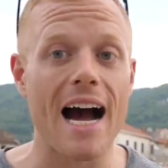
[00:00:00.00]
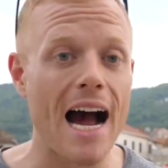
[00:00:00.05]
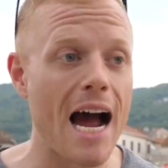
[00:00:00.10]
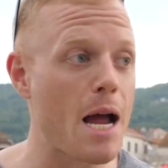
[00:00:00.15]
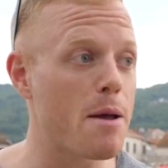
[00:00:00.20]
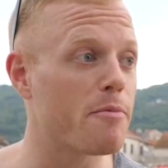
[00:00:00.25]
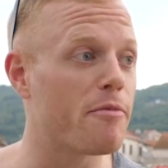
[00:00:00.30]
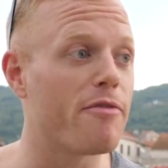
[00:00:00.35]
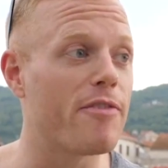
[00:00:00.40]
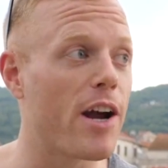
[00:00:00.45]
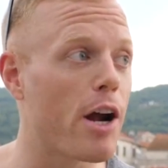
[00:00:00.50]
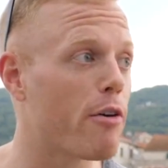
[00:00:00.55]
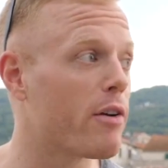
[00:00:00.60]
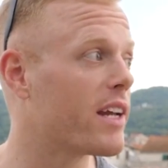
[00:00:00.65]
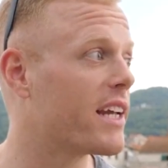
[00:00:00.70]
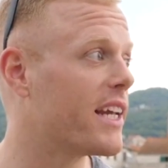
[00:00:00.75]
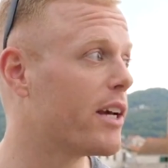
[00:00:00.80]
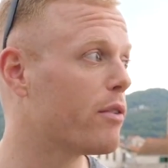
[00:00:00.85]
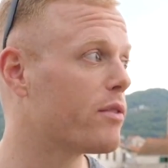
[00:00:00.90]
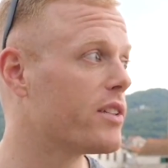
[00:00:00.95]
I'm
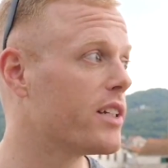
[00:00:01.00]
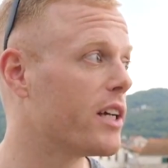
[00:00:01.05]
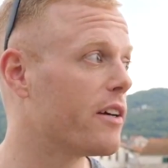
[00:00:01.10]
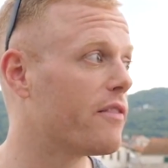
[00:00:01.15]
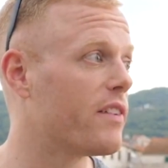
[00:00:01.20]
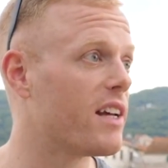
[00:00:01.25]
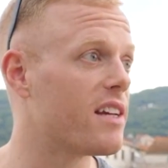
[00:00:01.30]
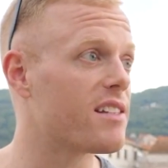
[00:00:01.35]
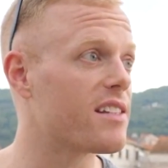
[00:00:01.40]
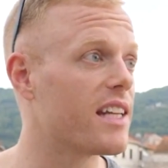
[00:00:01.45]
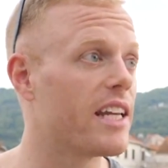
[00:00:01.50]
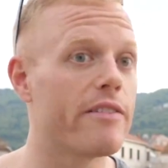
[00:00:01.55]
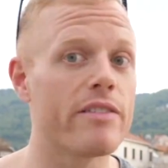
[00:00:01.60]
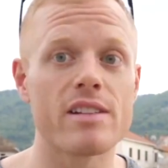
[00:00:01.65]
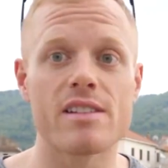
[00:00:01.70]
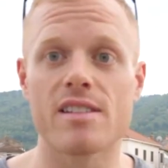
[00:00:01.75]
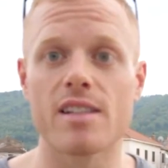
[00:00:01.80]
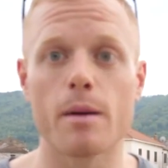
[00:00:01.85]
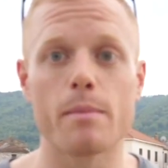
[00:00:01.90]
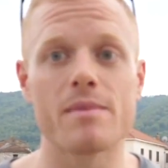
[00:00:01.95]
very guilty of this,
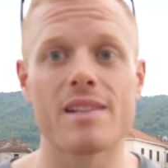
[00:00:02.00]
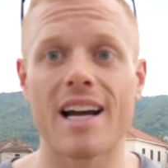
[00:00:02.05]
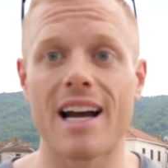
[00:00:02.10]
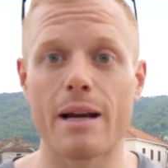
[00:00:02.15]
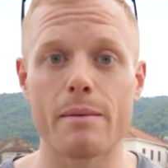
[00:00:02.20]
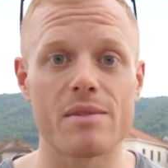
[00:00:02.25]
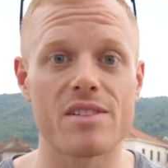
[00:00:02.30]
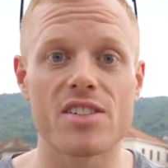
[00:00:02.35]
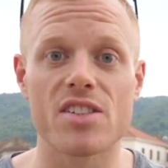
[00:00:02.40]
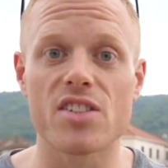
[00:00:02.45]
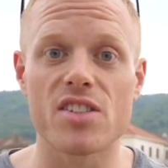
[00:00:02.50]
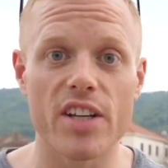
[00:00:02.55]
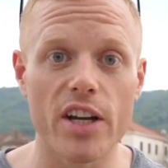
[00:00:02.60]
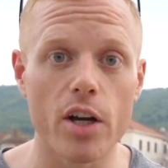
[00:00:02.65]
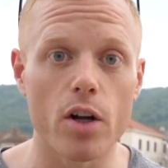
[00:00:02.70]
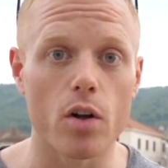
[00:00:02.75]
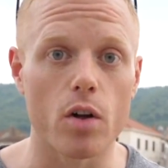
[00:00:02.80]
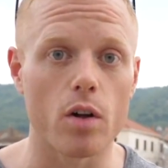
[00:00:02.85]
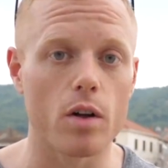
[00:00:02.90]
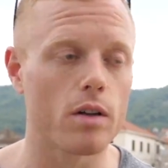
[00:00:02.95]
even sometimes
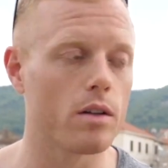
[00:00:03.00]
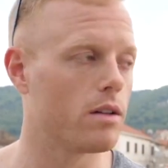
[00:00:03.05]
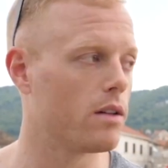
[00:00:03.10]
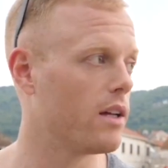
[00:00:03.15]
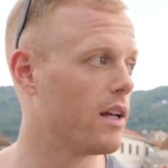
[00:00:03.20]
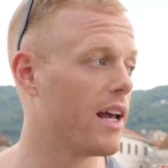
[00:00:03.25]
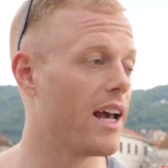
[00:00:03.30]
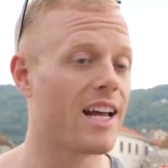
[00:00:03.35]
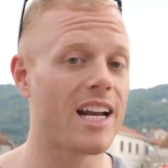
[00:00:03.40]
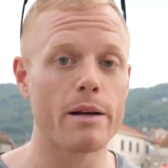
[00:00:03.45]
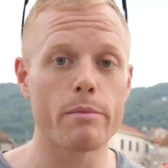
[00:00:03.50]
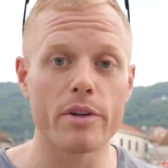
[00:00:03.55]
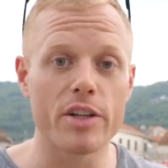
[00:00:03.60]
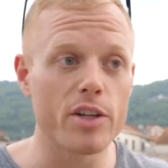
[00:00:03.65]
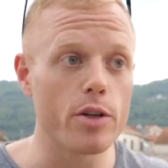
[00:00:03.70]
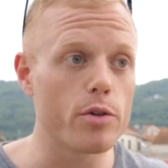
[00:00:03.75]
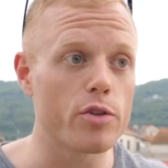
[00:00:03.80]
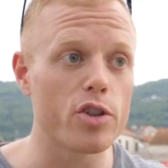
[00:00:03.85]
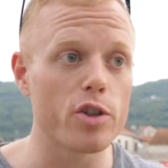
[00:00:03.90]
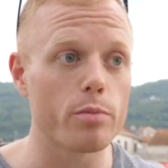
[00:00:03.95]
still. And I'm a
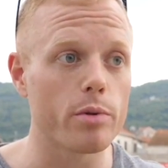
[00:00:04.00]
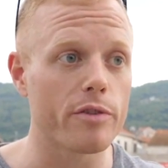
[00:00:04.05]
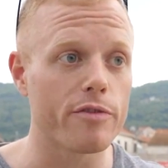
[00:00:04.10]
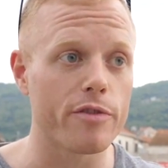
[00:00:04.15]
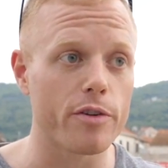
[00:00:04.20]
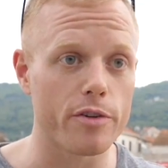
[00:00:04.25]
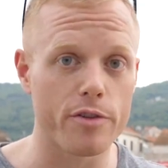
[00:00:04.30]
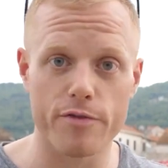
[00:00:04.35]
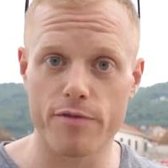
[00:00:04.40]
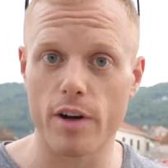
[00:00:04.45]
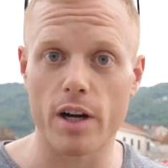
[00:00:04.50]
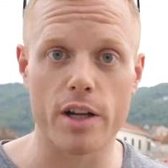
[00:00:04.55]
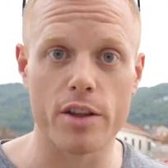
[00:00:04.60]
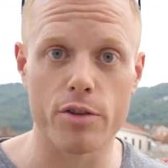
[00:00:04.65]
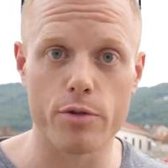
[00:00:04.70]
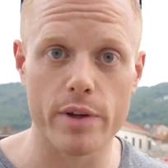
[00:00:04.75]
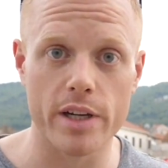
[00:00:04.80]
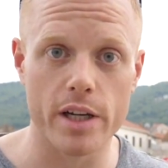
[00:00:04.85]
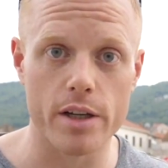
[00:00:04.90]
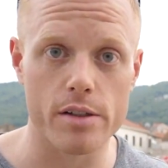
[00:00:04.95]
YouTuber for 3